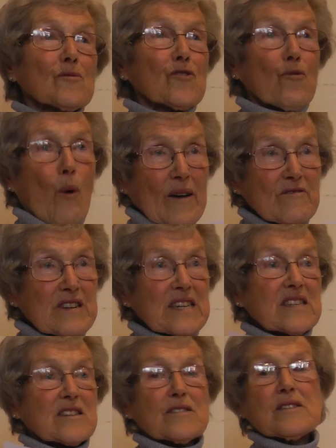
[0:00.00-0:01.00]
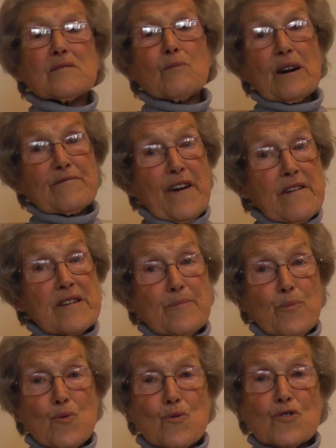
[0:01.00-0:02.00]
the one very
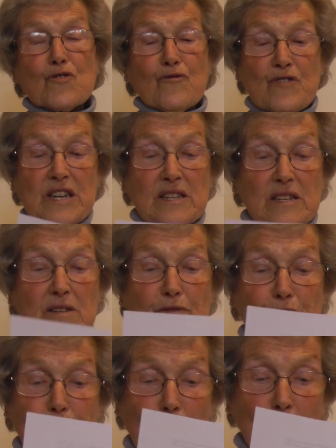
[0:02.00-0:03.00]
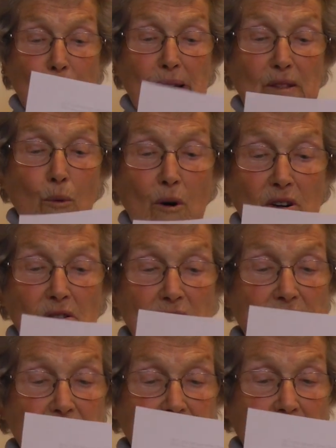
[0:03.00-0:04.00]
important reason for following the
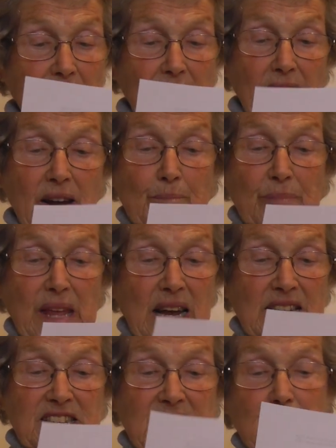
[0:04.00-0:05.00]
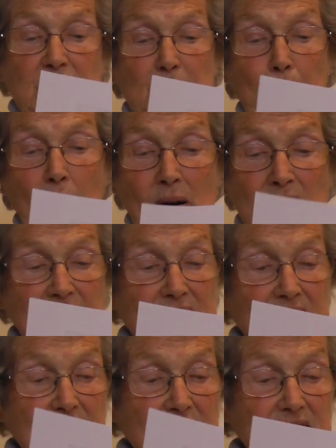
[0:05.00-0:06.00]
Wandle today is it
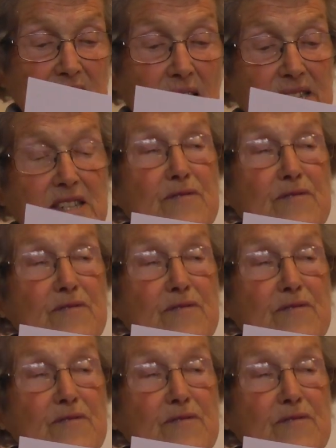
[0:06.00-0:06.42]
passes the site